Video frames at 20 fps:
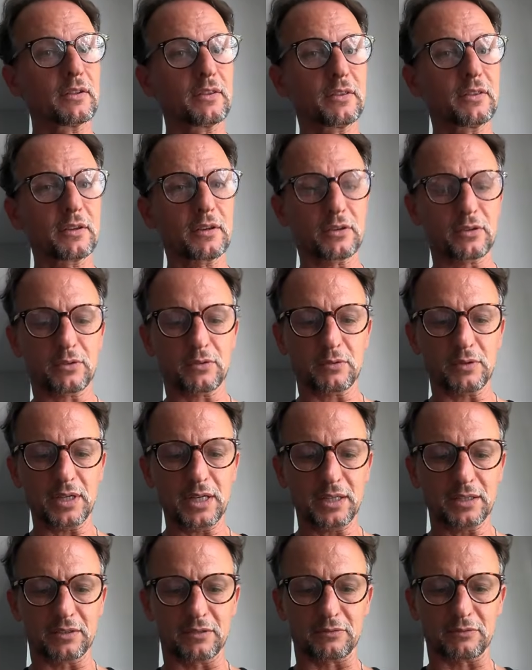The
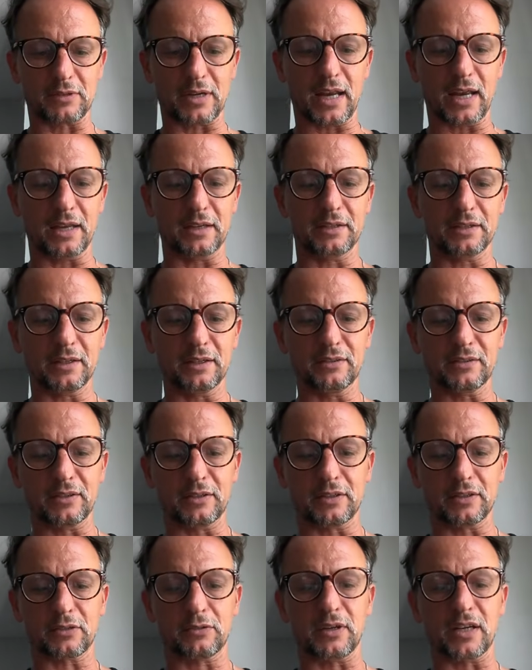green and red is in
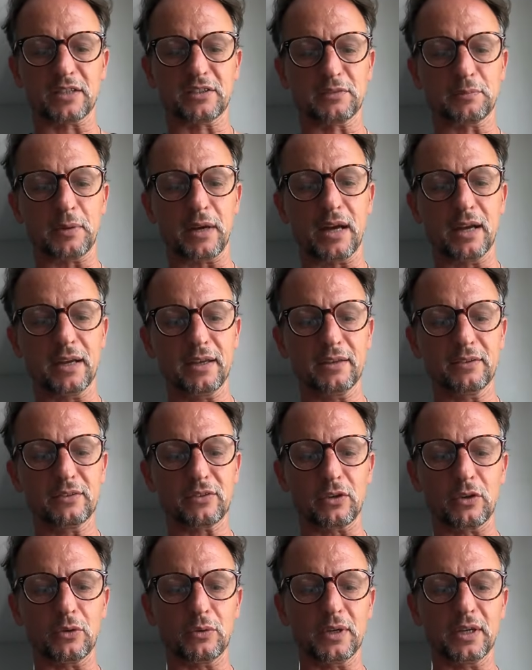the correct spot, and
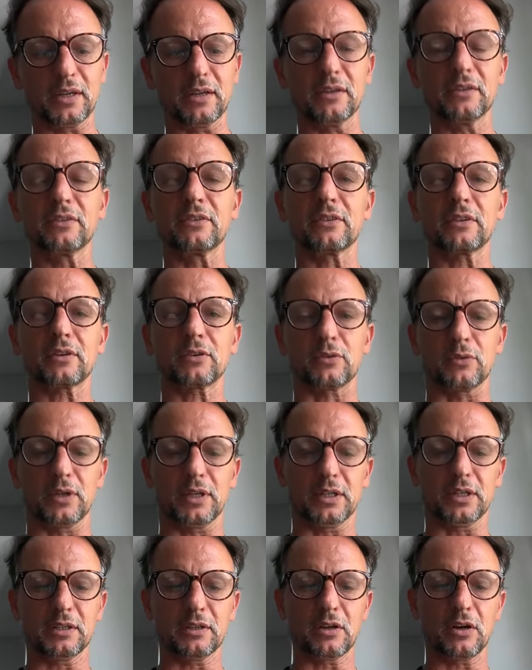so is the
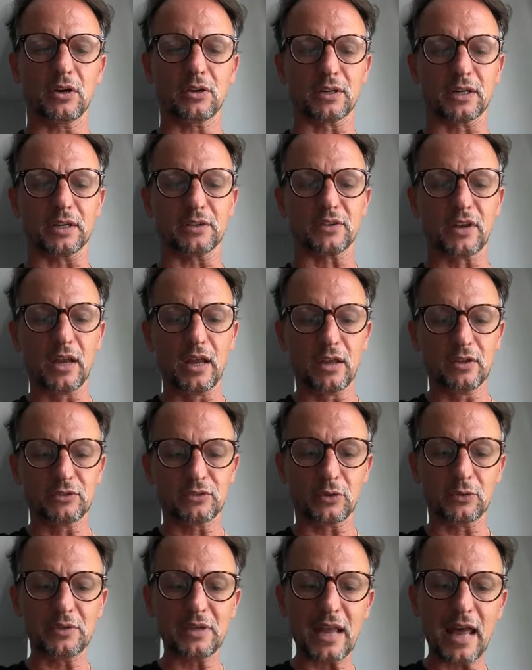green and orange.
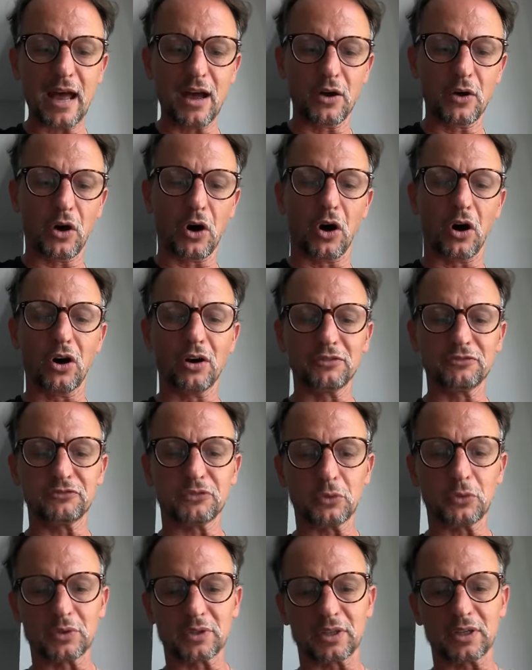So now all
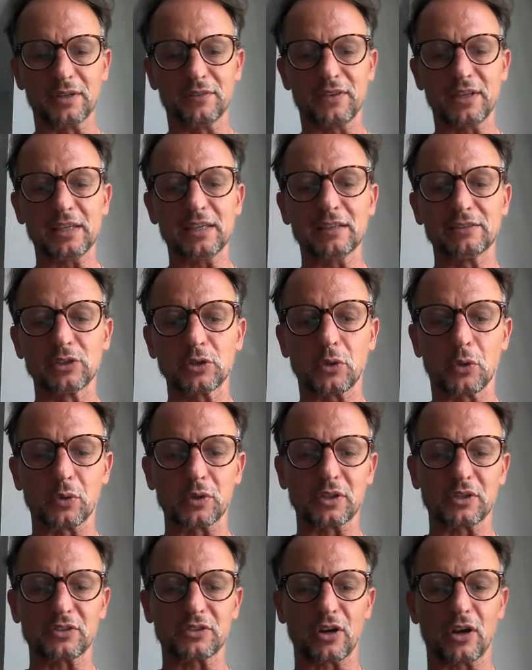four of the yellow
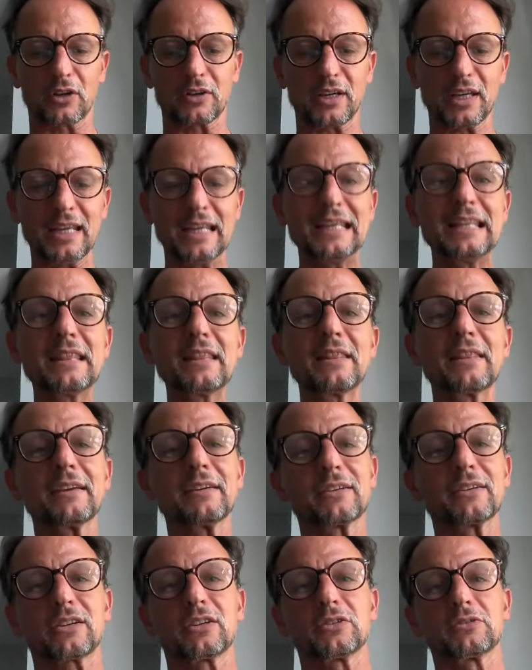corners are in
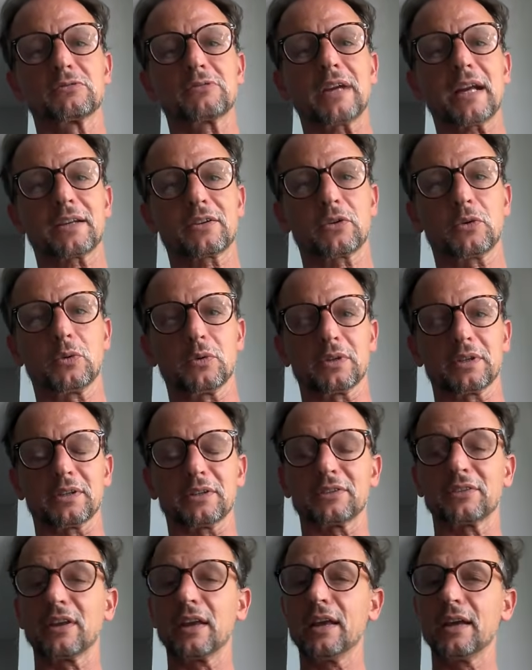their correct
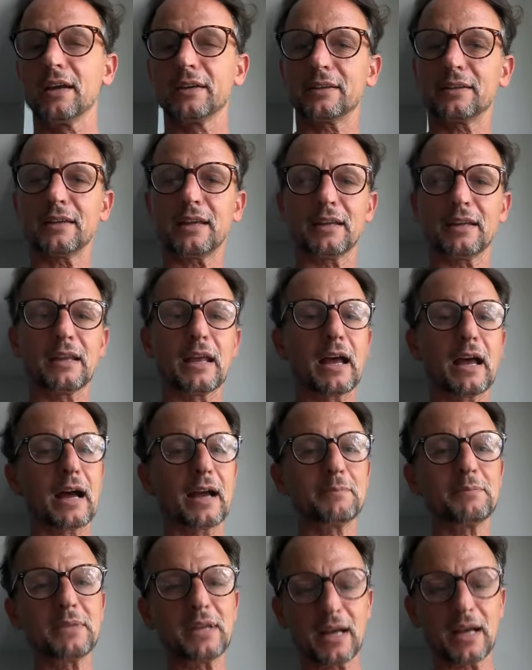corners. Again,
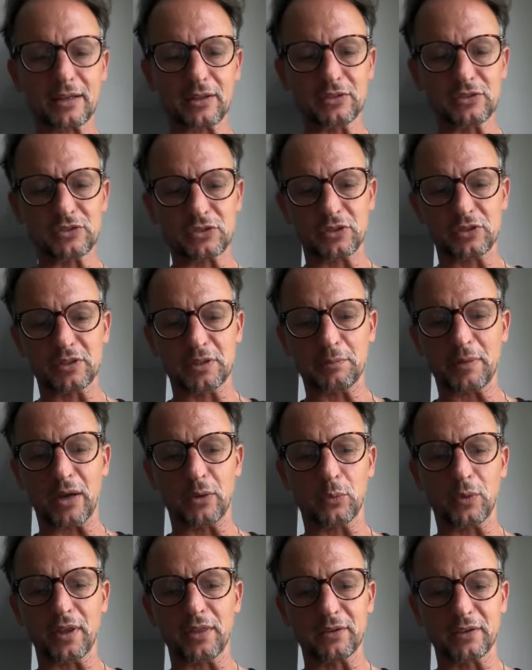I'm not concerned
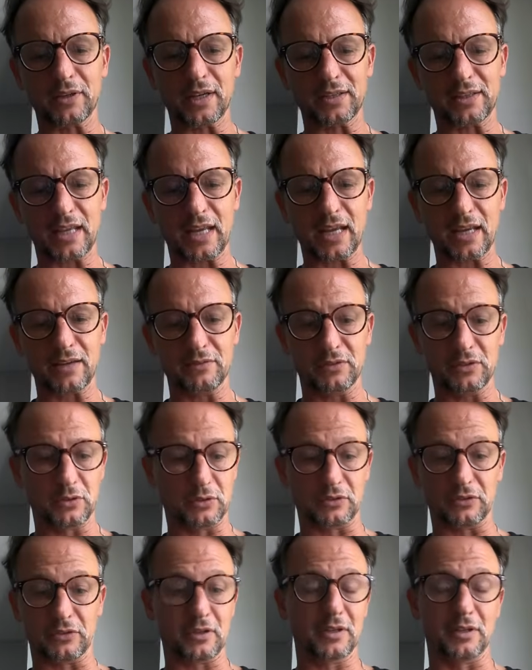about whether or not they have,
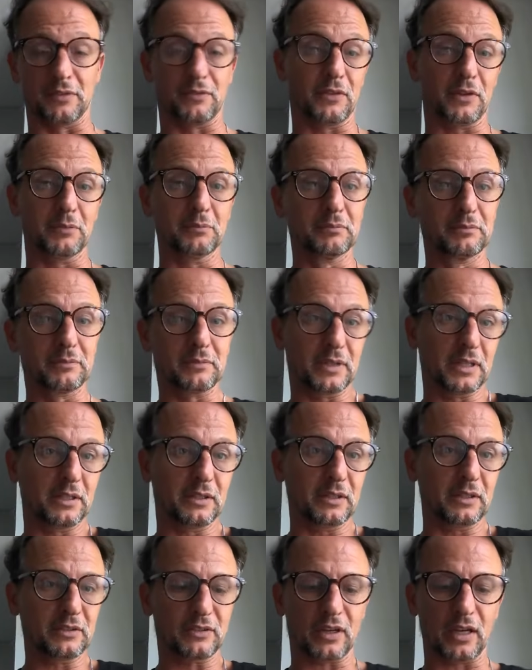notice none of them, in
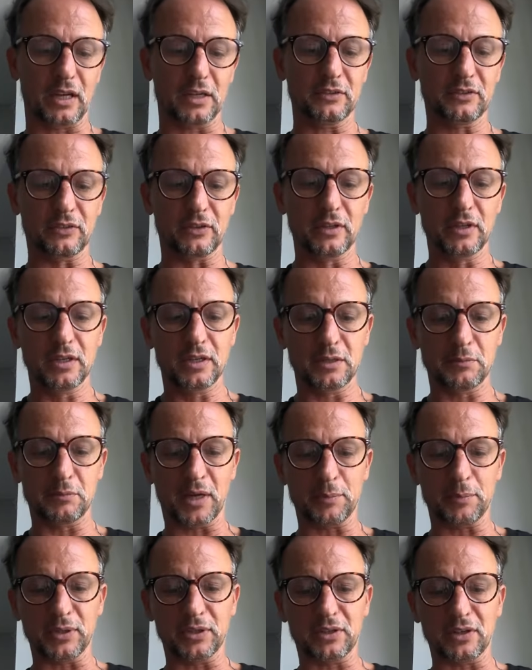this case, it
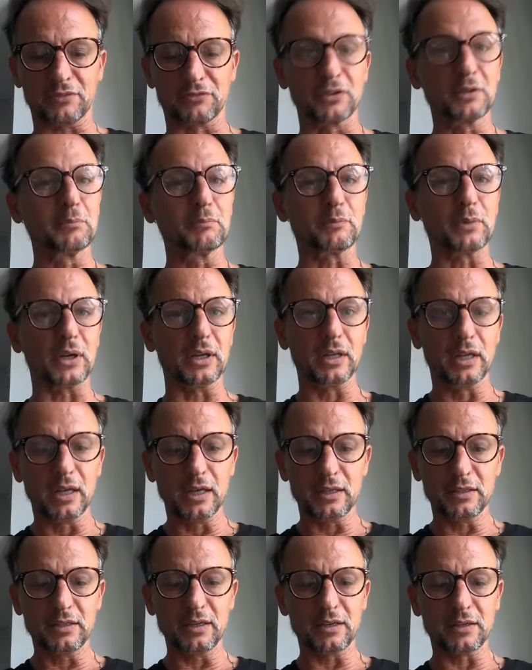might be different, but
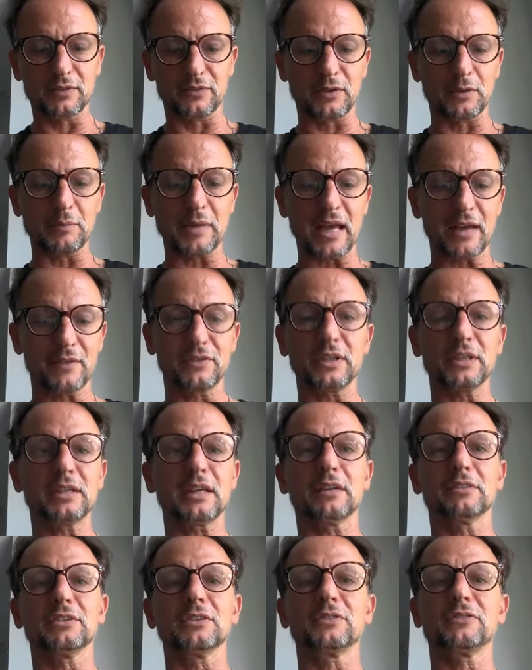none of them have the
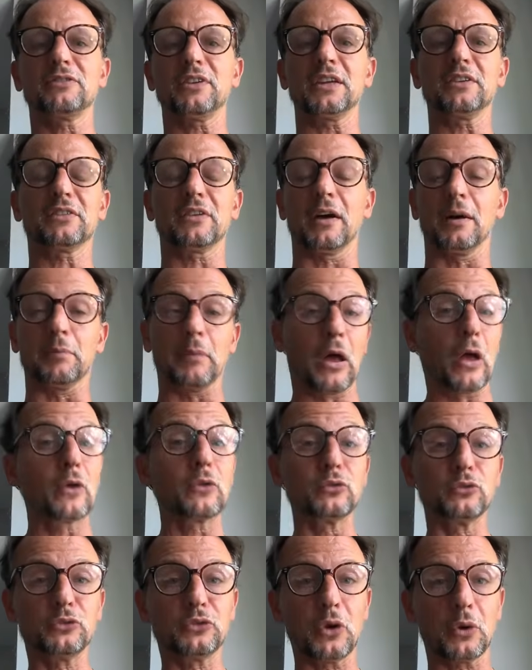yellow face up.
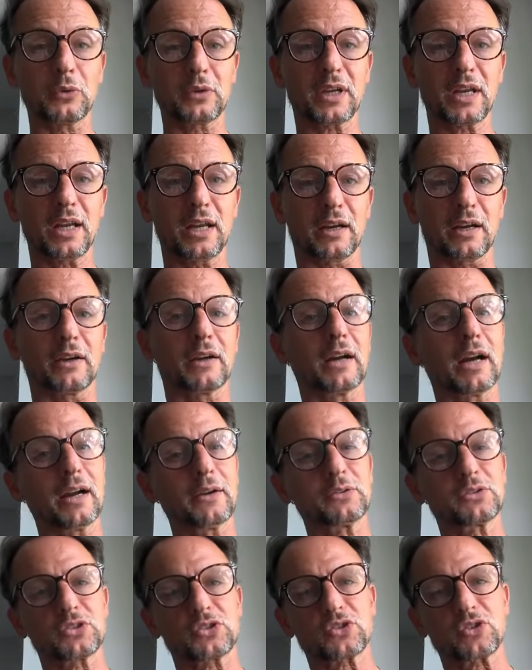Don't care. I
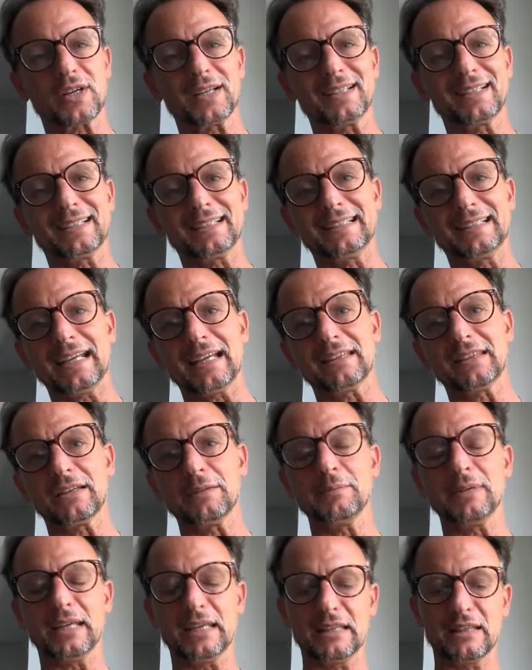was just trying to get
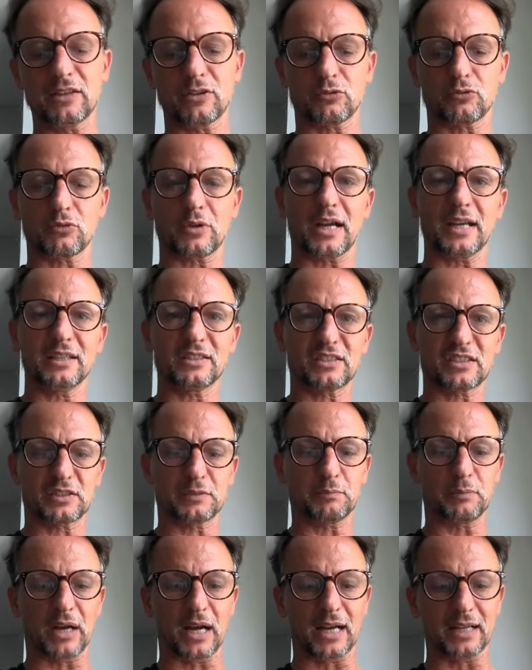them in the right
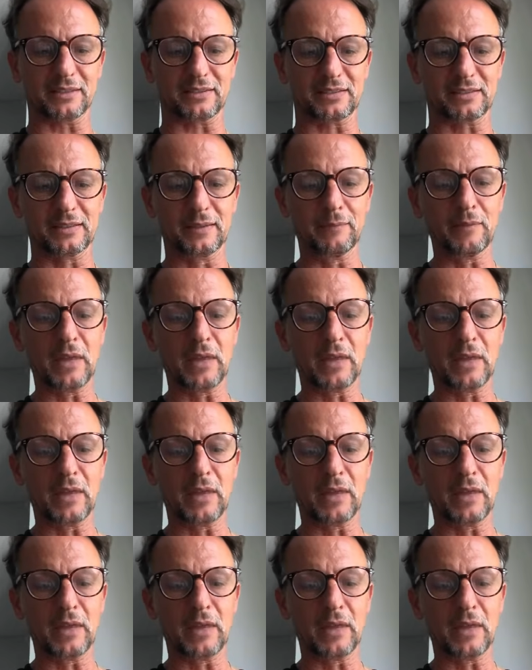spots.